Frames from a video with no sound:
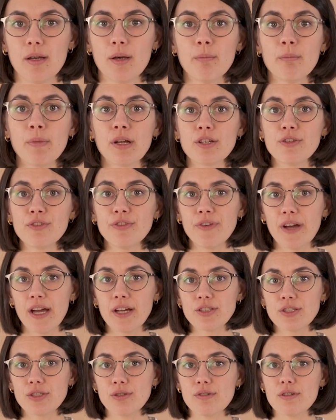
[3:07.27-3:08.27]

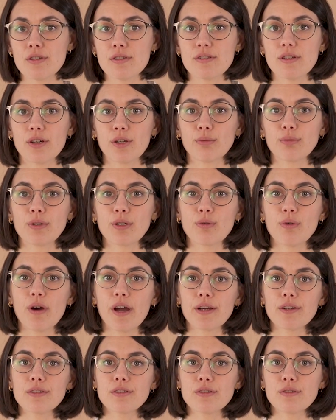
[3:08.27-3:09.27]
Manufacturers are
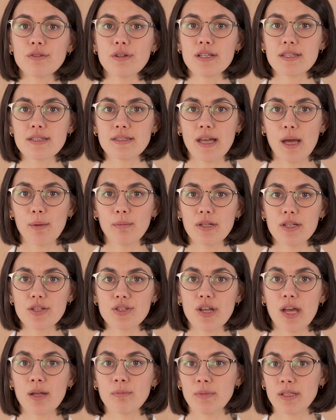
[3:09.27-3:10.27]
required to establish
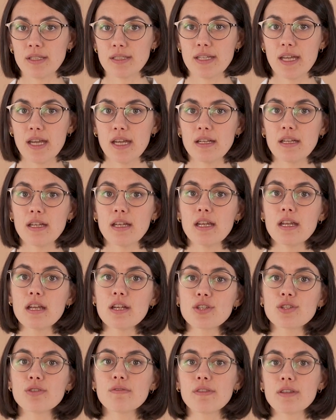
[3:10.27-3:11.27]
and maintain
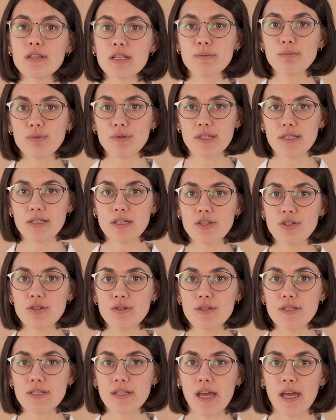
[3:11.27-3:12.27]
each of these
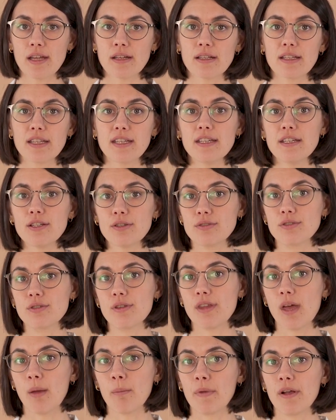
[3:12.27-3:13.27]
procedures and adhere to
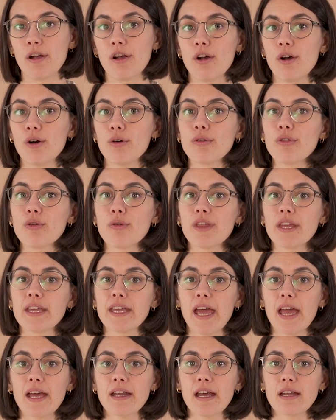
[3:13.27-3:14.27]
them, although they
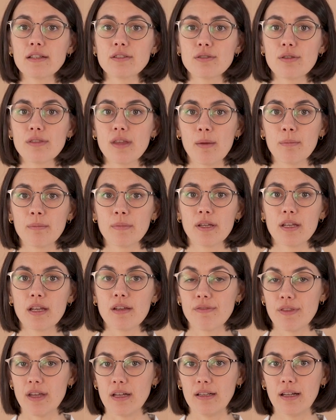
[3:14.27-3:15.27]
can add to them if they